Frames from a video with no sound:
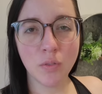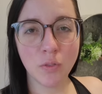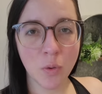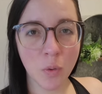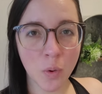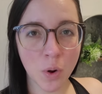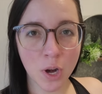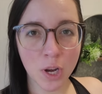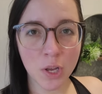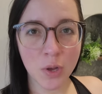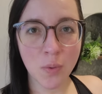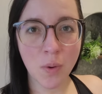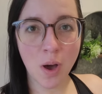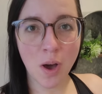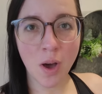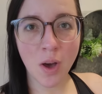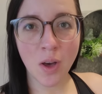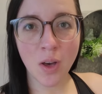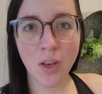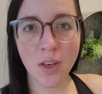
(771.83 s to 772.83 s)
for you
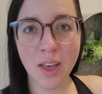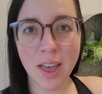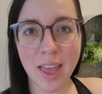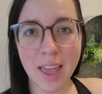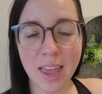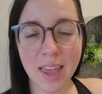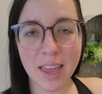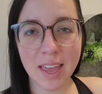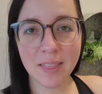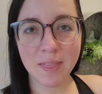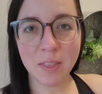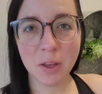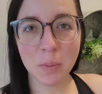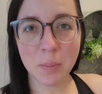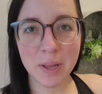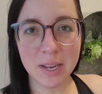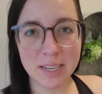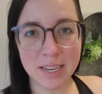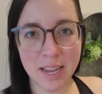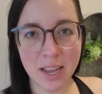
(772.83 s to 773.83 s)
all and they'll
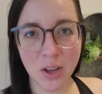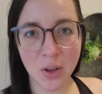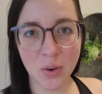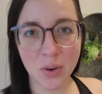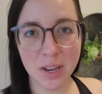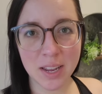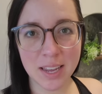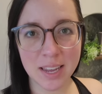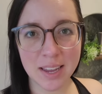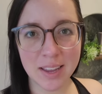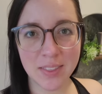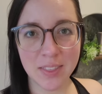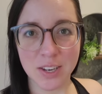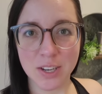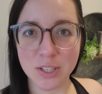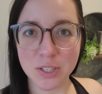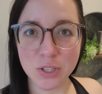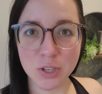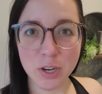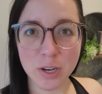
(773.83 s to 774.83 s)
be down in the
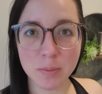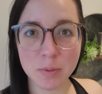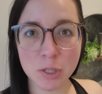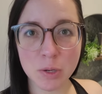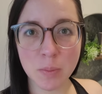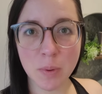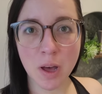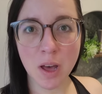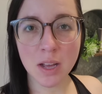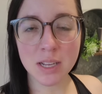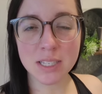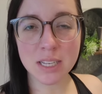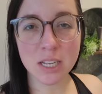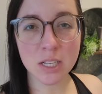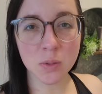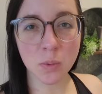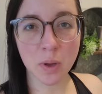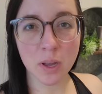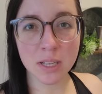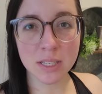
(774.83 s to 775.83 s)
description box
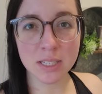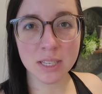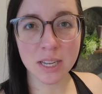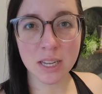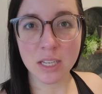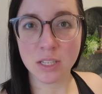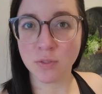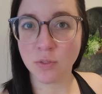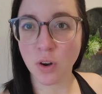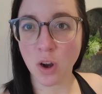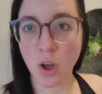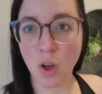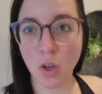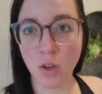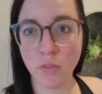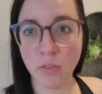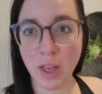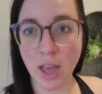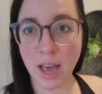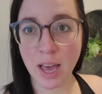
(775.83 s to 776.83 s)
as well as links for all
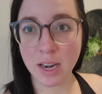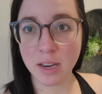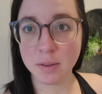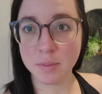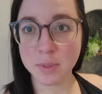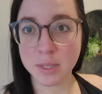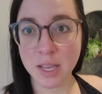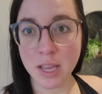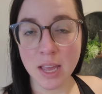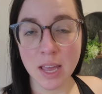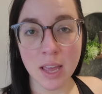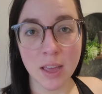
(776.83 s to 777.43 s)
of the items